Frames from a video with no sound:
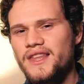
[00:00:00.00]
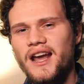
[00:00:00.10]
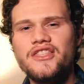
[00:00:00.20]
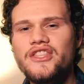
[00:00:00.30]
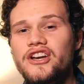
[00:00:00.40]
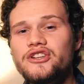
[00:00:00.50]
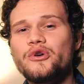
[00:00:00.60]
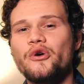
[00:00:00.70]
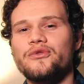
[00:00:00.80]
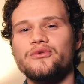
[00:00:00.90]
And then you
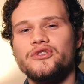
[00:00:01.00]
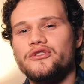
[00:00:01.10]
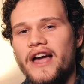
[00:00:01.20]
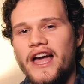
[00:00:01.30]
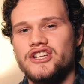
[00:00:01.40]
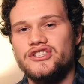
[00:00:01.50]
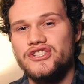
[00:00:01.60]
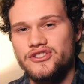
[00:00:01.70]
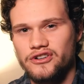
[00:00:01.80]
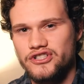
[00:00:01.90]
go through your engine
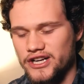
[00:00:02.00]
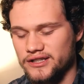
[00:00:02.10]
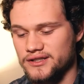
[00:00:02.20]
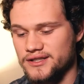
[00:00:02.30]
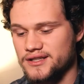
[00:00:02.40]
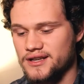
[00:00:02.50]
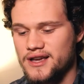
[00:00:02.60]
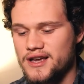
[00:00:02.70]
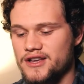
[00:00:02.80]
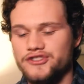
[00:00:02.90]
start checklist.
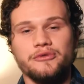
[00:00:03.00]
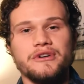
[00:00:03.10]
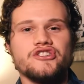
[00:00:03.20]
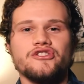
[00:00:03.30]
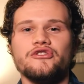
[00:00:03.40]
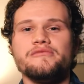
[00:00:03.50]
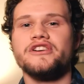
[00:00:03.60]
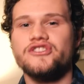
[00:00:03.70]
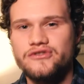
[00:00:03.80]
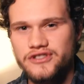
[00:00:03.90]
So make sure your
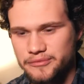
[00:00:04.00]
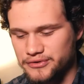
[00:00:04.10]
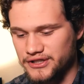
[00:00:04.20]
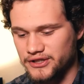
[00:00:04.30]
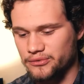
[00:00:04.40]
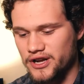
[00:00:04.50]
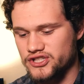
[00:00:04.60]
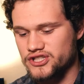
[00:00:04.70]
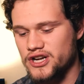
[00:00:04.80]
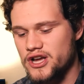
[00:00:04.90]
mixture is completely
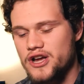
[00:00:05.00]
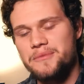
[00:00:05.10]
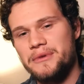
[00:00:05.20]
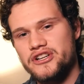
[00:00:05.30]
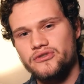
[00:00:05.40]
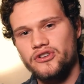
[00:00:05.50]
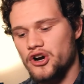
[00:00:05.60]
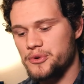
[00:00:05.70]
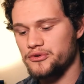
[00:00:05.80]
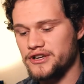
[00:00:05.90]
rich. Make sure the
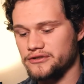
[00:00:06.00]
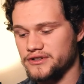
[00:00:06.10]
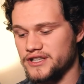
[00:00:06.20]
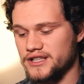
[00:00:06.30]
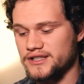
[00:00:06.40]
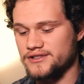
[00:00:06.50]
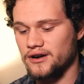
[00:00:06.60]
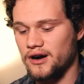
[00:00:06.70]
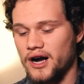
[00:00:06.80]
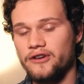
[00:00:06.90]
carburetor heat is
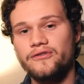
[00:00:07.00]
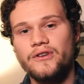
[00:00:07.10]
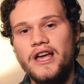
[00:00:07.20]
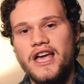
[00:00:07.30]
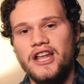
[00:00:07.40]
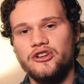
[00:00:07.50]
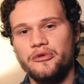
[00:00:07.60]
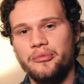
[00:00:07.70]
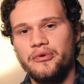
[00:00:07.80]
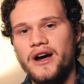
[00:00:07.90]
off and
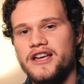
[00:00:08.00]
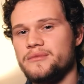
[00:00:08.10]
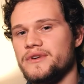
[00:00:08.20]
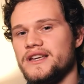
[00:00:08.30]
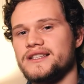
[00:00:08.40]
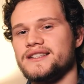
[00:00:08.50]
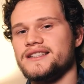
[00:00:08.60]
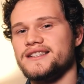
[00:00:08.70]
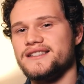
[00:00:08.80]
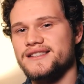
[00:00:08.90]
your prime
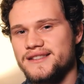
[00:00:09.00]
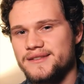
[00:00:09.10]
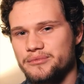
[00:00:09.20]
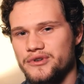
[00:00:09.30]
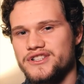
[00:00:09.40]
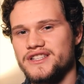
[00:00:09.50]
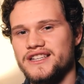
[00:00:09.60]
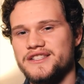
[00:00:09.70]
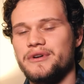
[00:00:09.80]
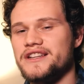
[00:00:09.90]
is pushed
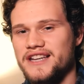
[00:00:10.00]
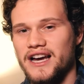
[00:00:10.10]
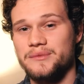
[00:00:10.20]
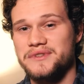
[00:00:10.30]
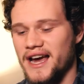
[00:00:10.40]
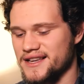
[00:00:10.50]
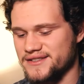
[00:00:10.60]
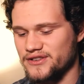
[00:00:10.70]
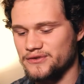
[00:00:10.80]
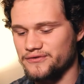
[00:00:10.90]
in as many times
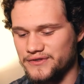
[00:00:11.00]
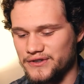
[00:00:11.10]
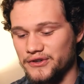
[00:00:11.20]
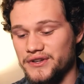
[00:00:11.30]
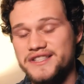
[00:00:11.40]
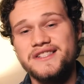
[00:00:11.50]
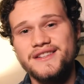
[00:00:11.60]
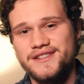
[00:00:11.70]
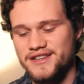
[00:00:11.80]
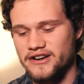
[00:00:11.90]
as you feel is
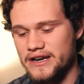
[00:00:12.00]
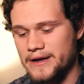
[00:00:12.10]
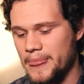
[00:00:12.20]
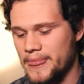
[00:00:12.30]
necessary.